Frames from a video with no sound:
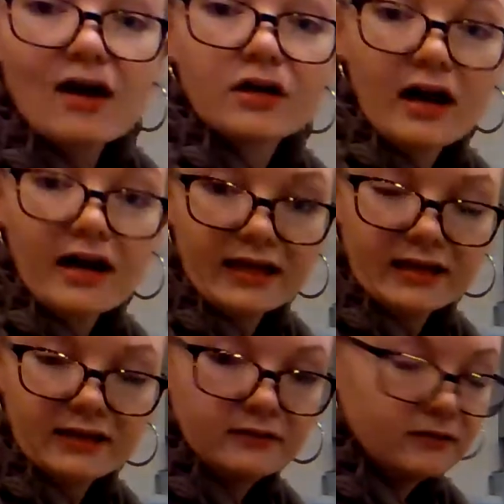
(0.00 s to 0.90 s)

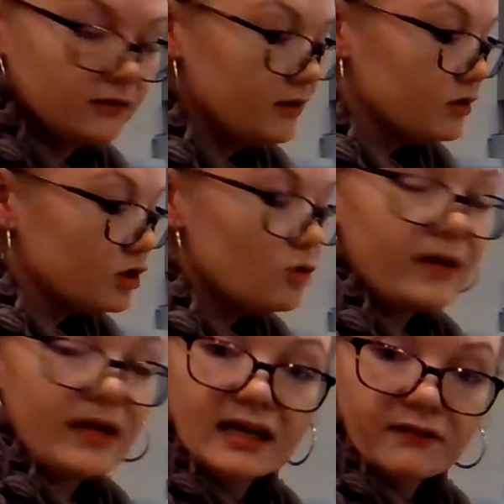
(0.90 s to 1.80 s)
gotten too
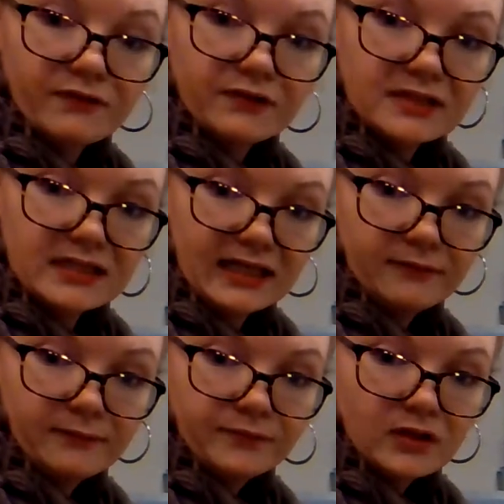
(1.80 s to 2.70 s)
big at 15.
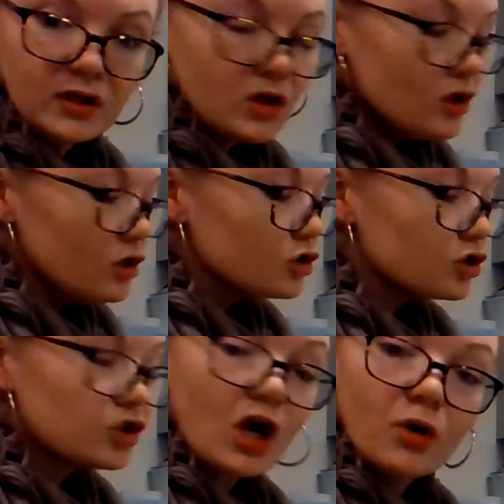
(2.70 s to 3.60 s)

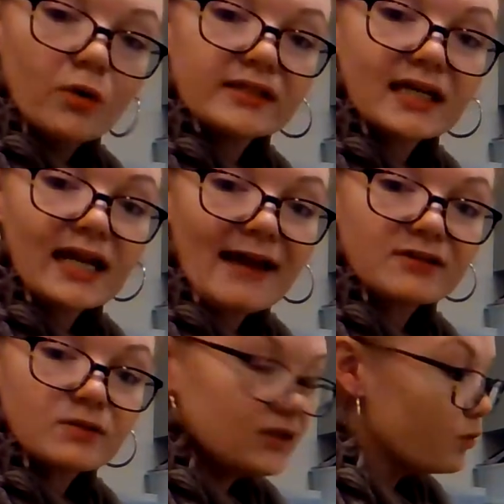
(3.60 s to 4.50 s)
So it's going to have
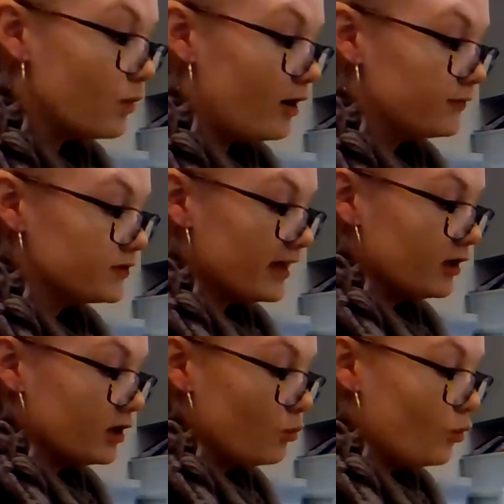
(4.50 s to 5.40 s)
to be 12. So I can
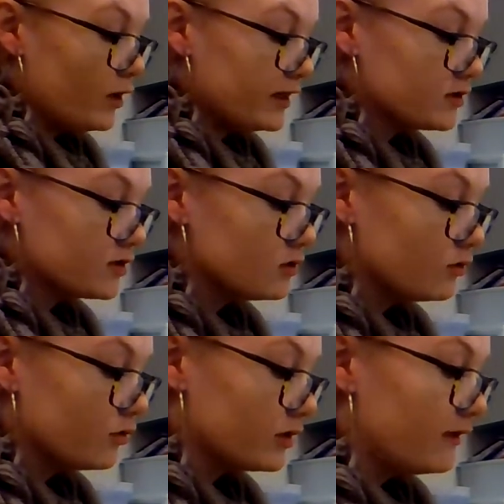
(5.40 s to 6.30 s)
go 1, 2, 3,